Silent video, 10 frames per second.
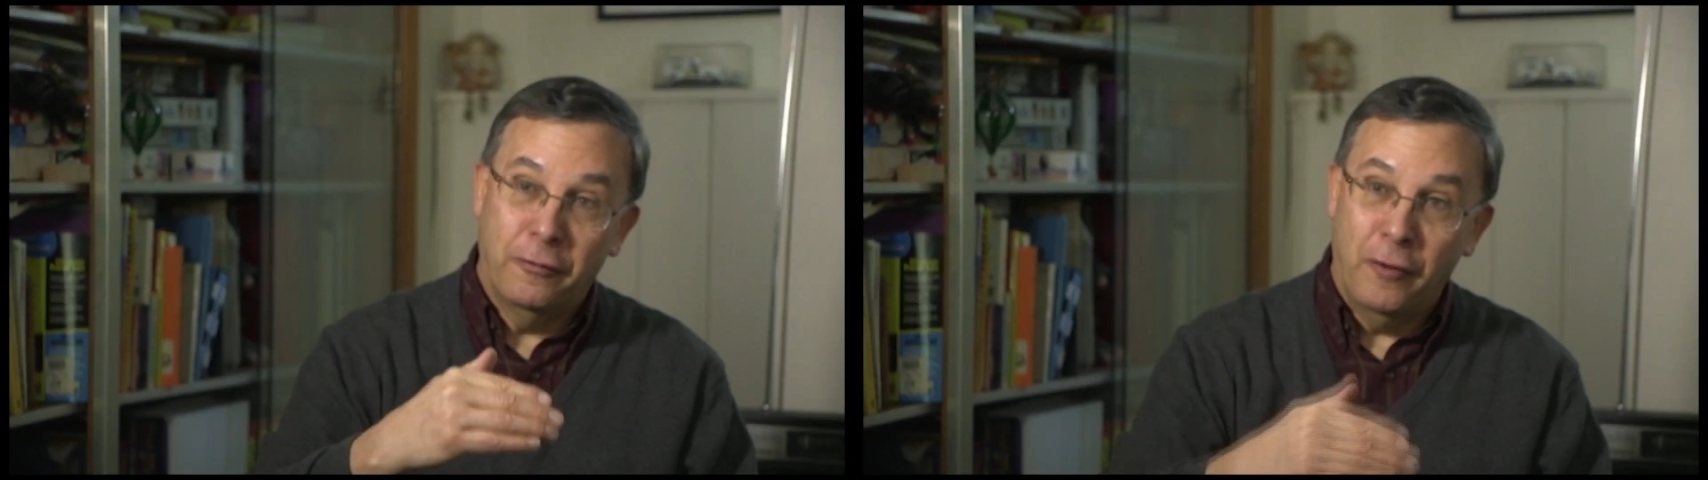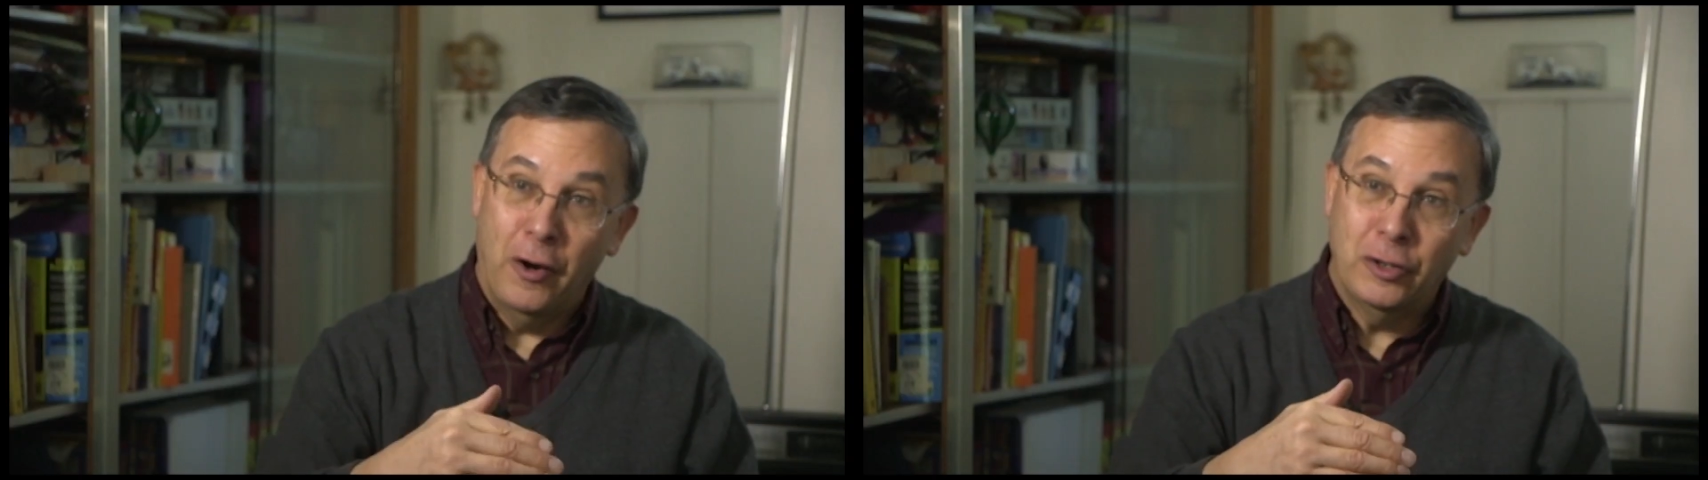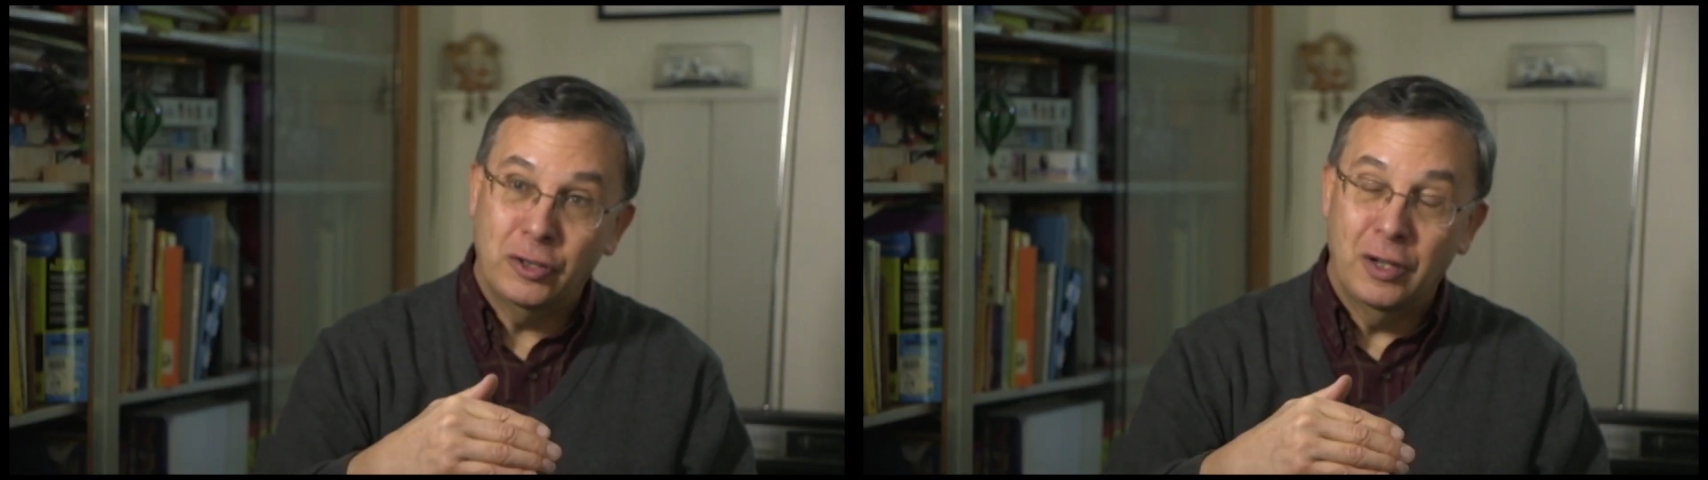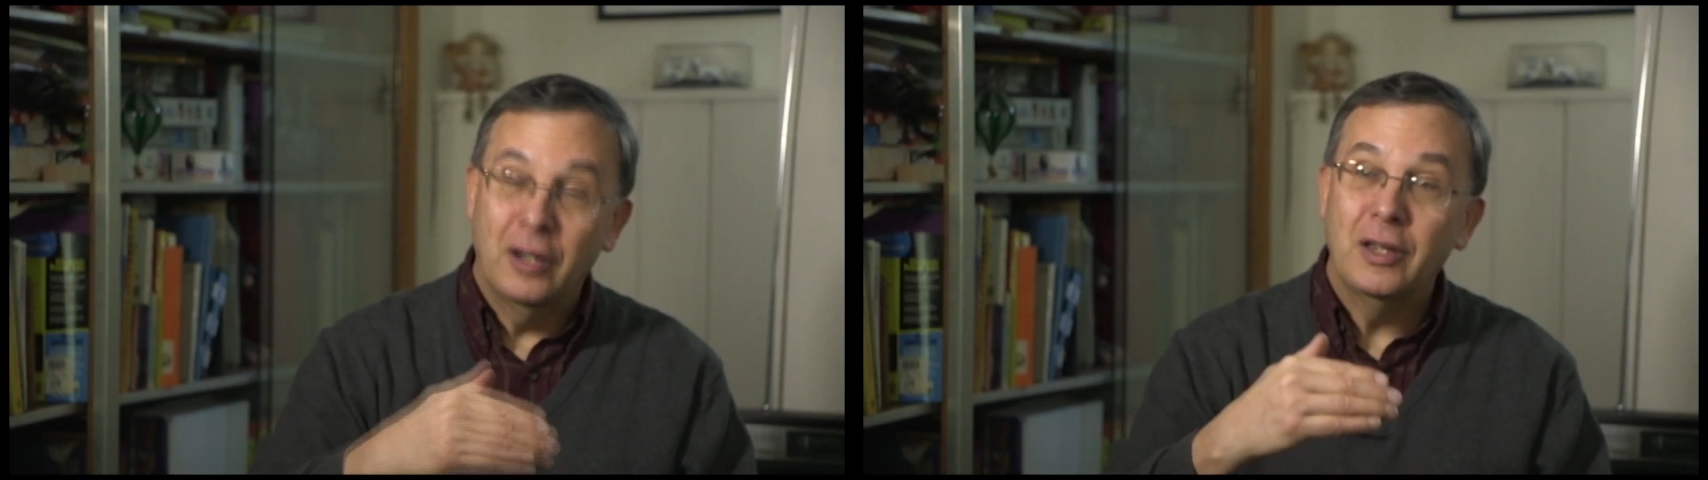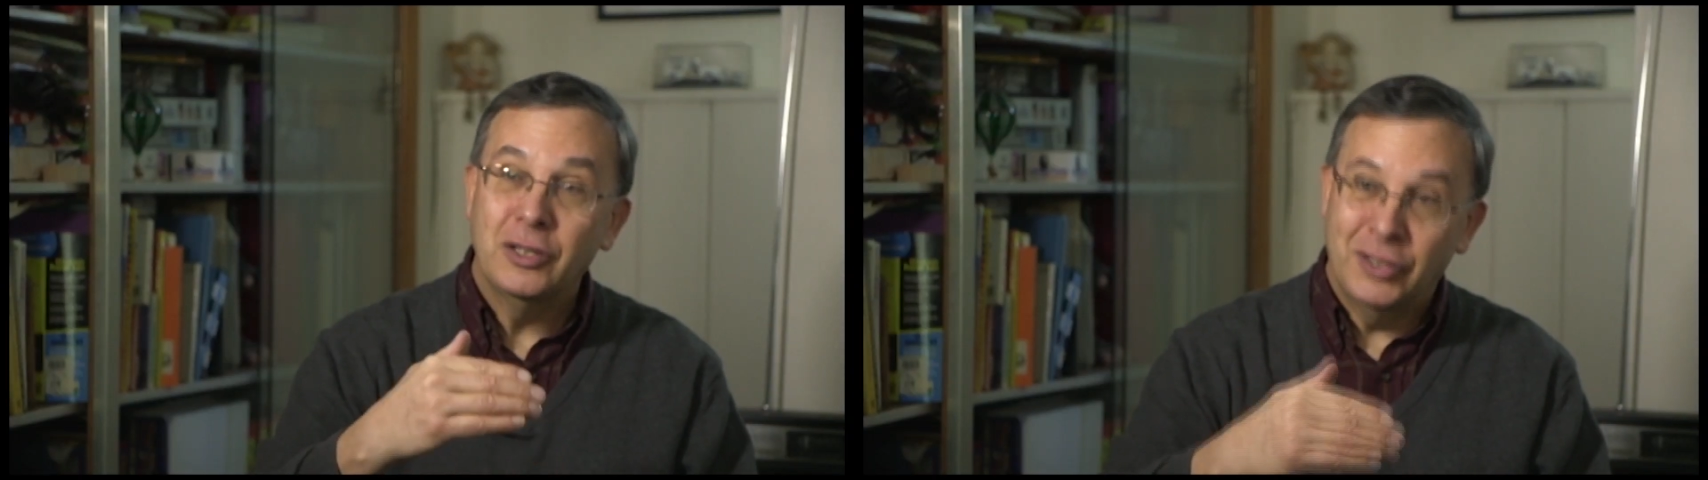first,
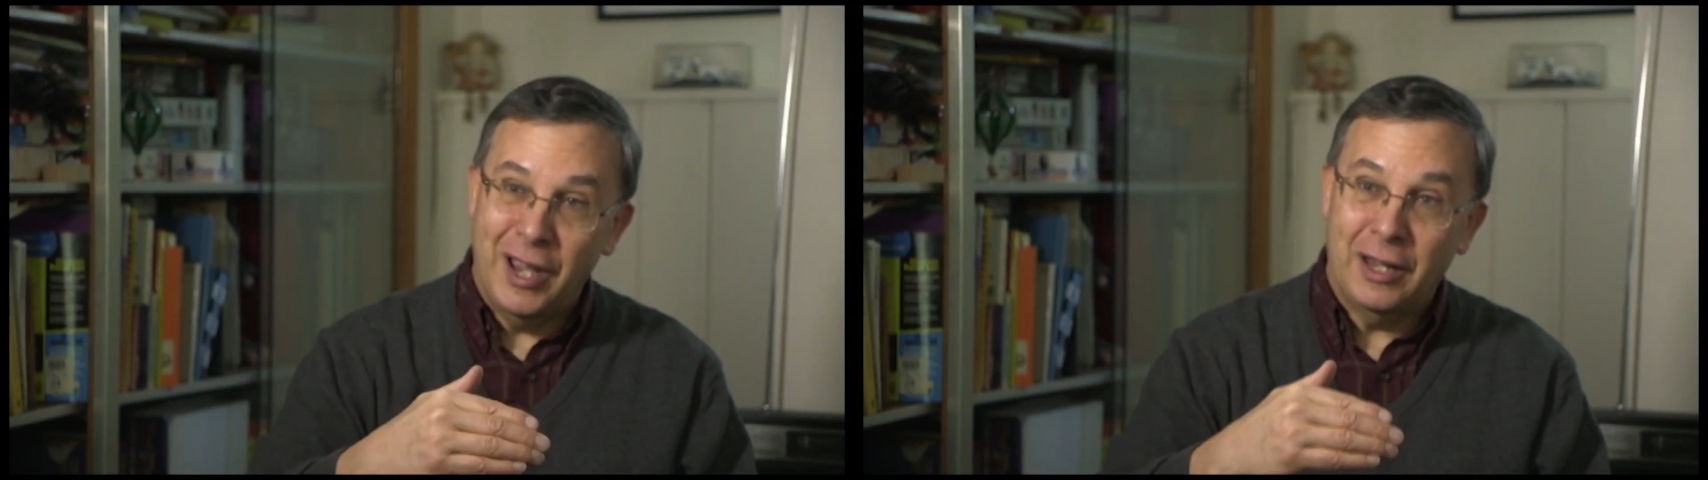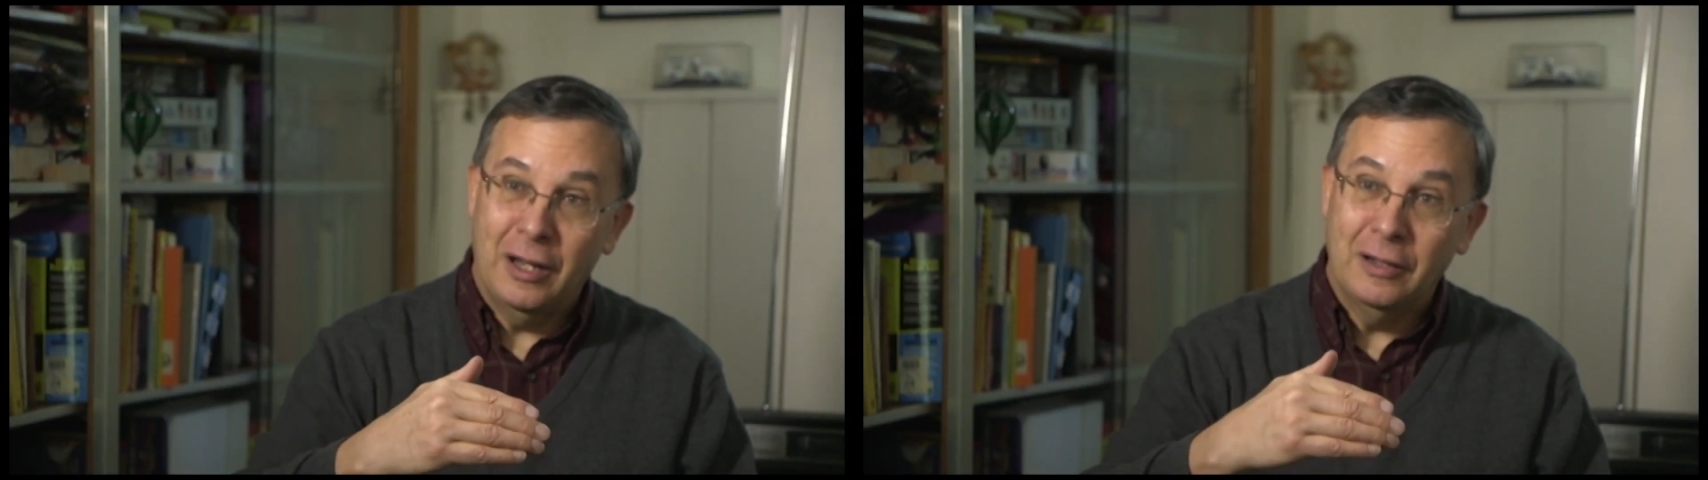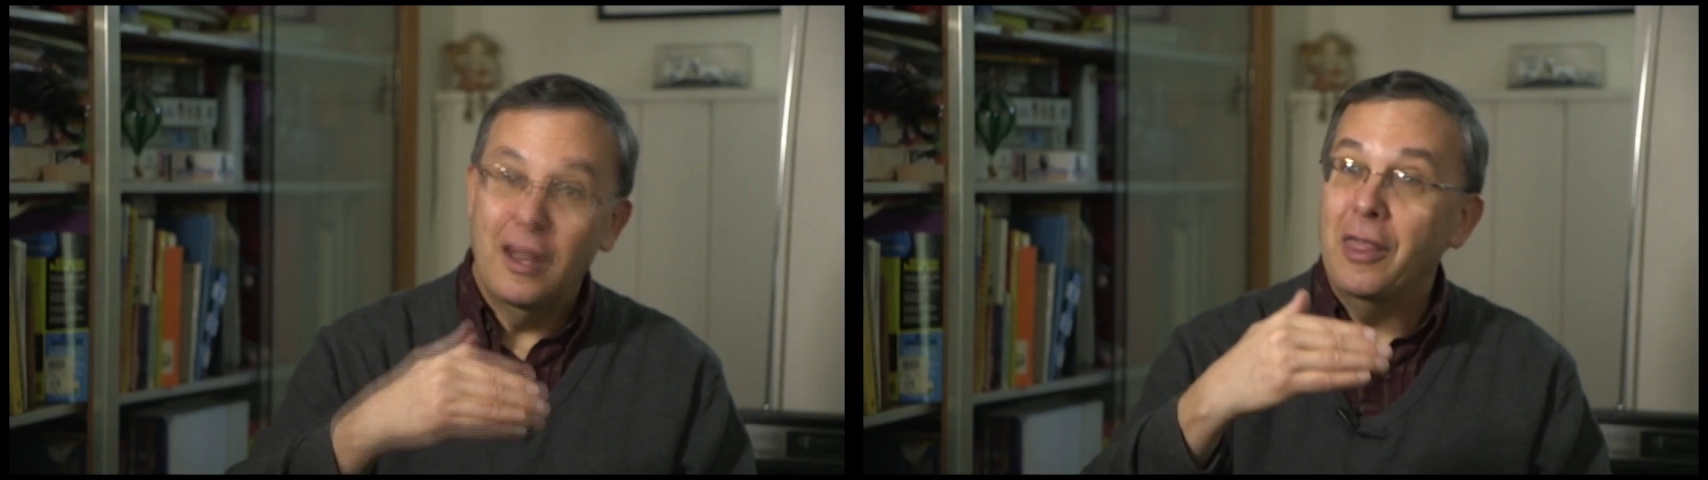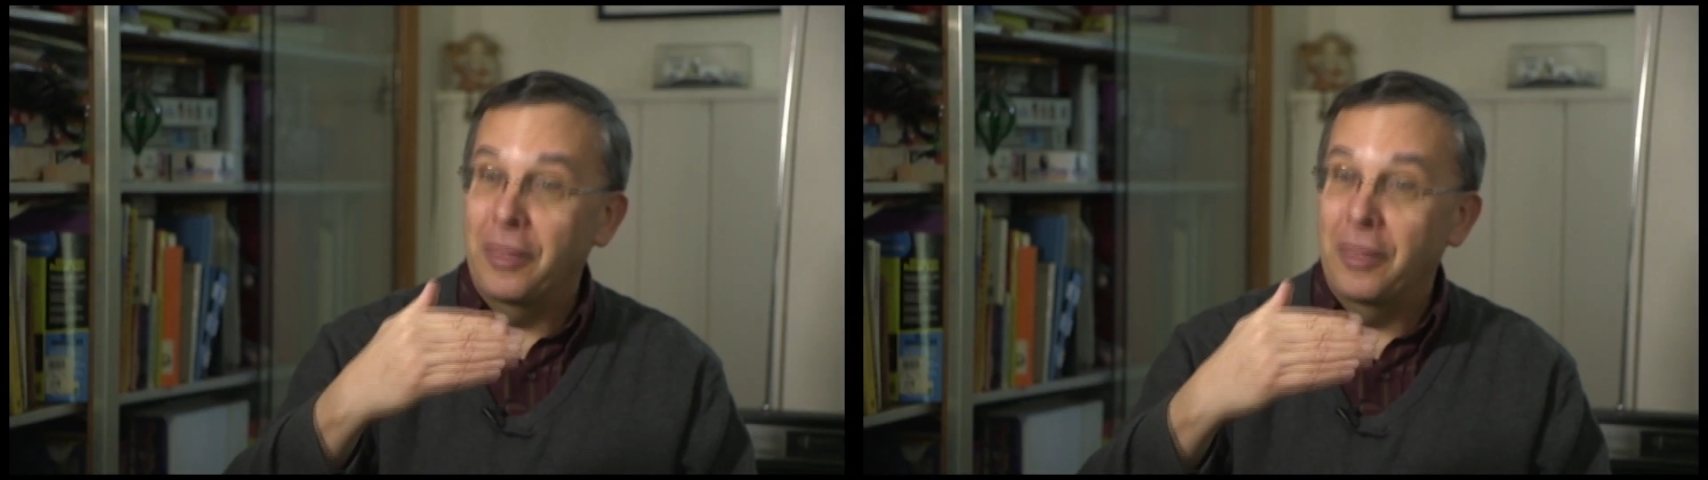second,